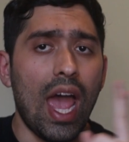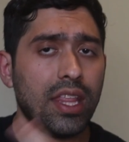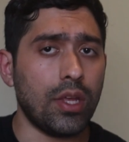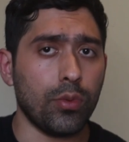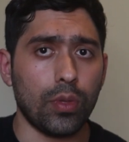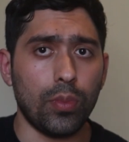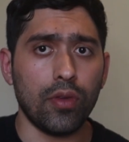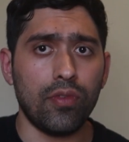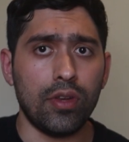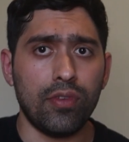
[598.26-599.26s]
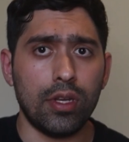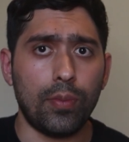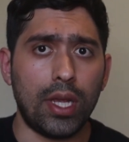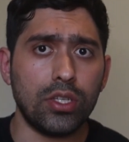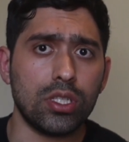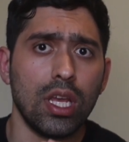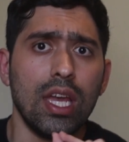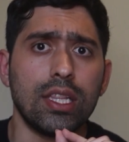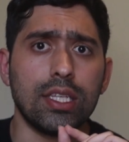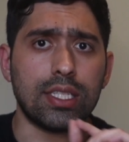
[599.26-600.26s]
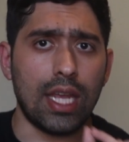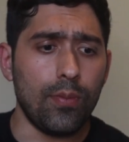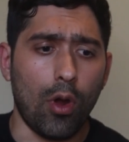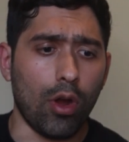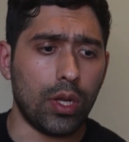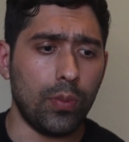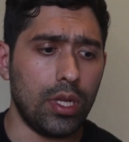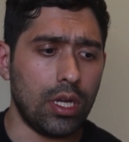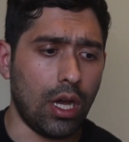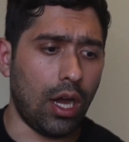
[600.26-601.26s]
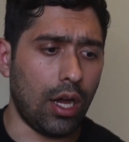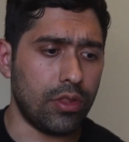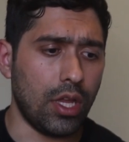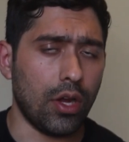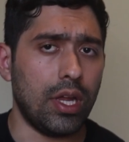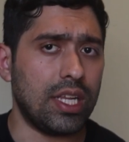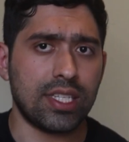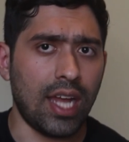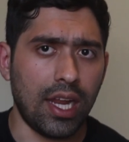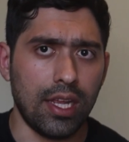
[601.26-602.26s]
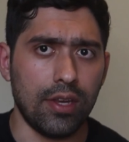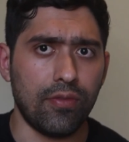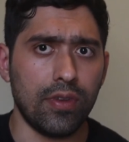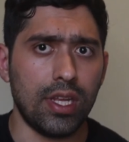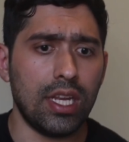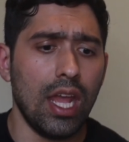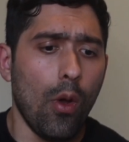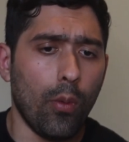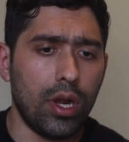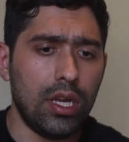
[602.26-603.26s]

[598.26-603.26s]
And then with the Book of Infinite Pages, the same argument there. It's not infinite. What